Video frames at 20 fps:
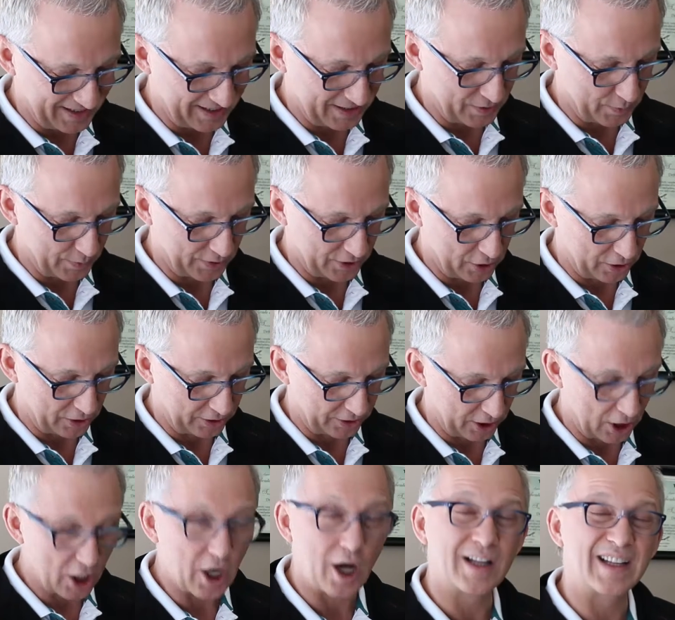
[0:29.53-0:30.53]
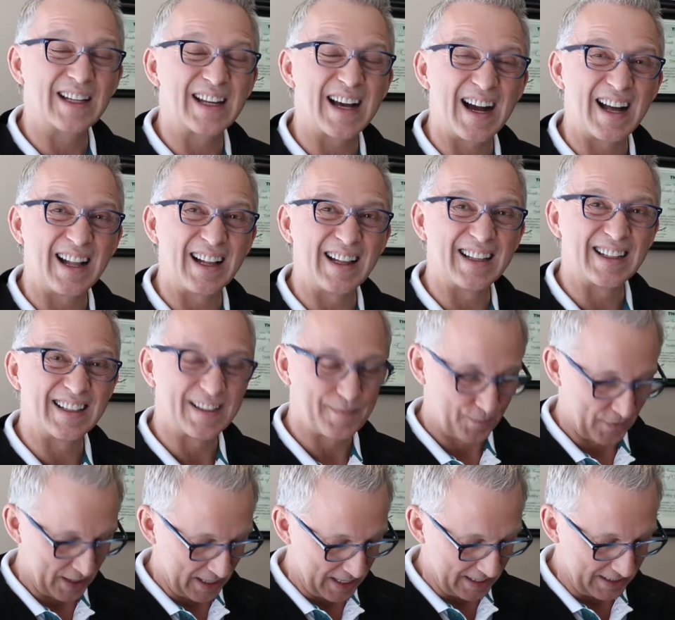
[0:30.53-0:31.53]
This is what's called a condyle,
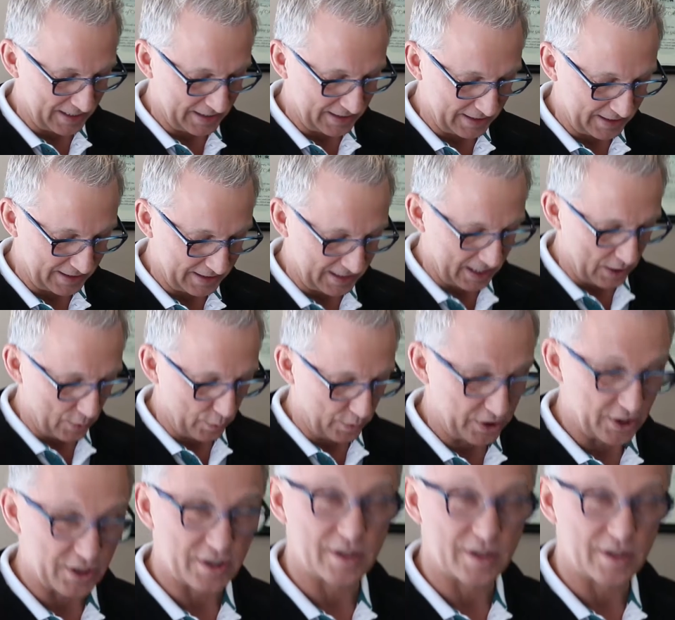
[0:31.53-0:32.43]
and which